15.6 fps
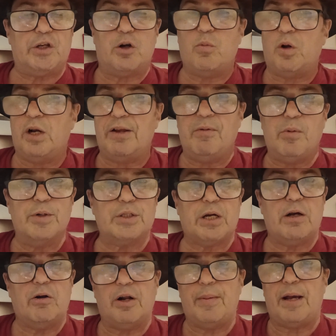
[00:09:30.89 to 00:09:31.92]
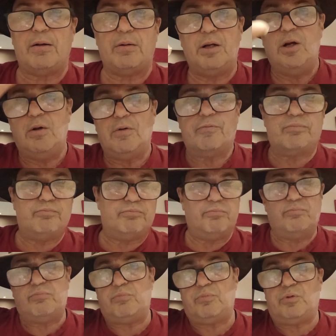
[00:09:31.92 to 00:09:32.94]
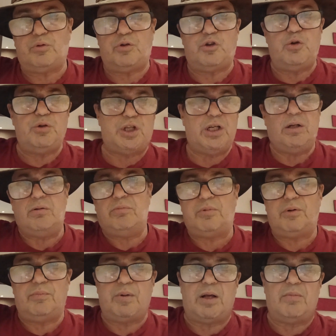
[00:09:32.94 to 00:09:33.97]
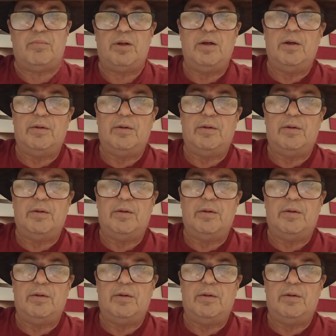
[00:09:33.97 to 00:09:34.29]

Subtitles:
While everyone was going on about New Zealand,